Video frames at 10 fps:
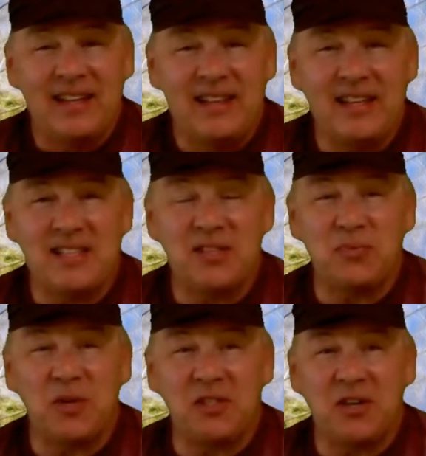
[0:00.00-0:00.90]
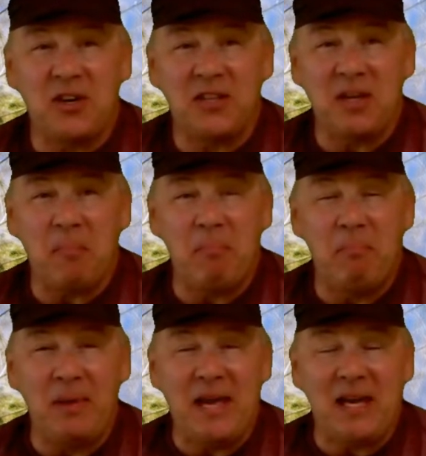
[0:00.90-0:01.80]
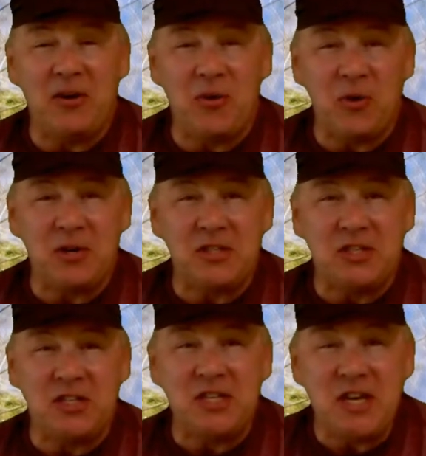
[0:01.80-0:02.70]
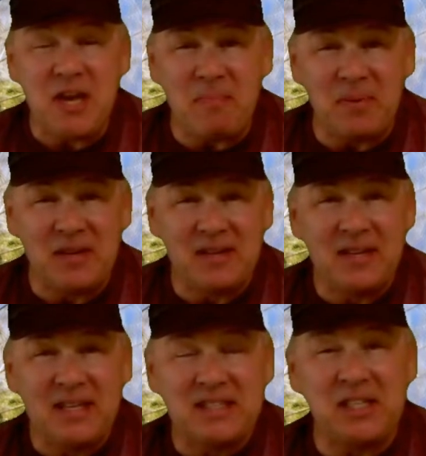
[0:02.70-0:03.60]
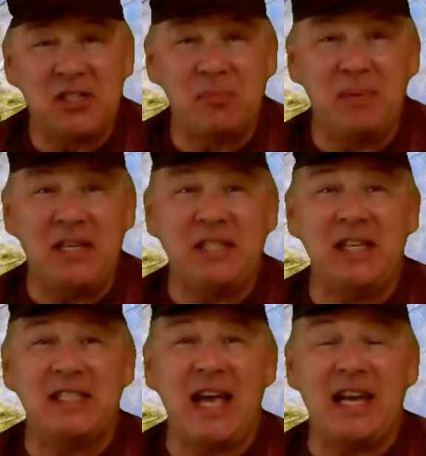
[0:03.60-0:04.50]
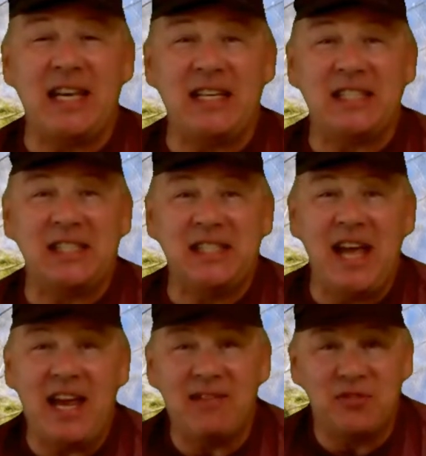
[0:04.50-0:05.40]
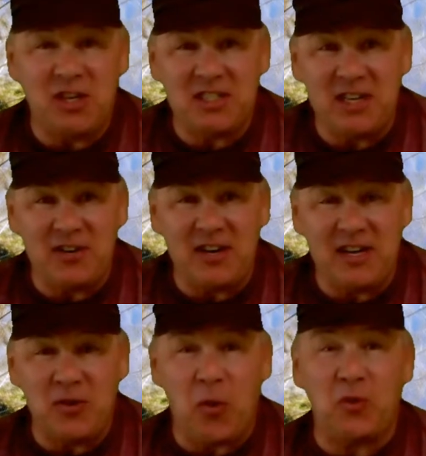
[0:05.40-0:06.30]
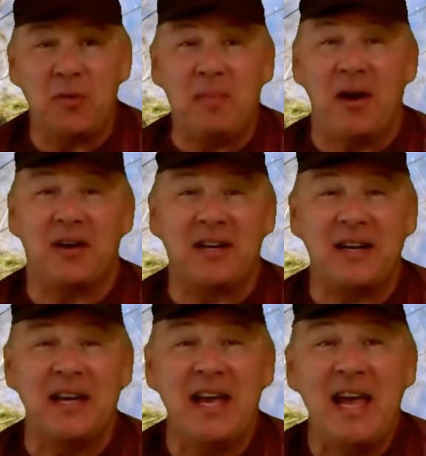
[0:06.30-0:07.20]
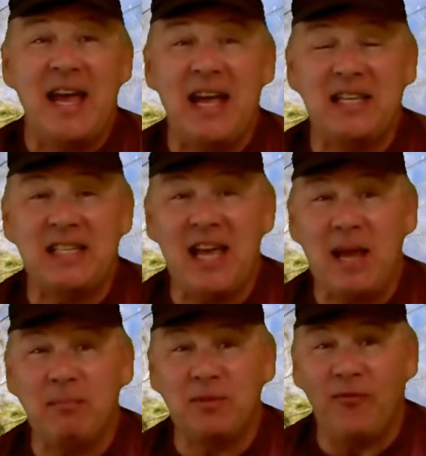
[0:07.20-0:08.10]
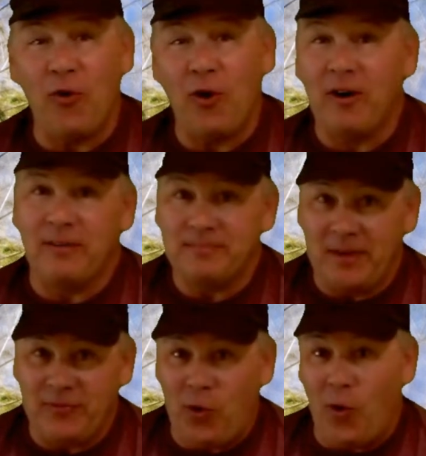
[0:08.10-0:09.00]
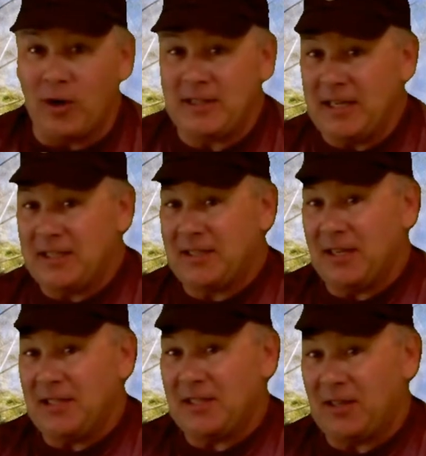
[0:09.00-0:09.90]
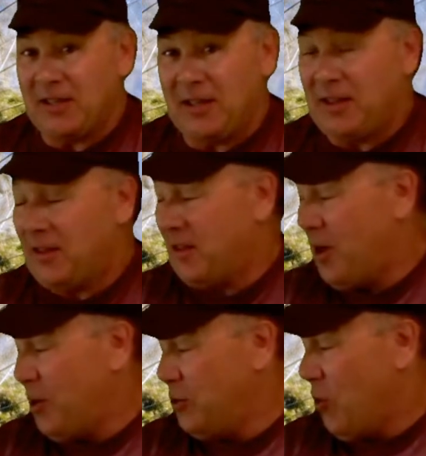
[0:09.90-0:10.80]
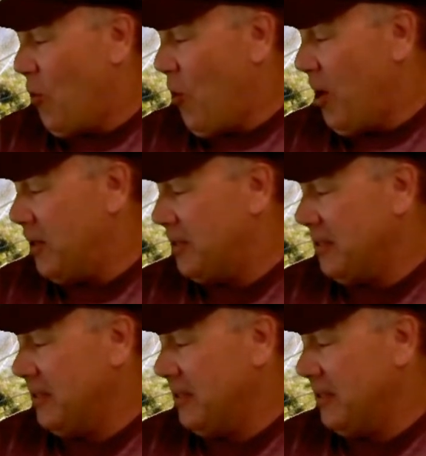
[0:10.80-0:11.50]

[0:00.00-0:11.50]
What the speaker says: This is what's called the bighorn sheep. It's a species that's native just here in North America. It's named for, of course, its large horns.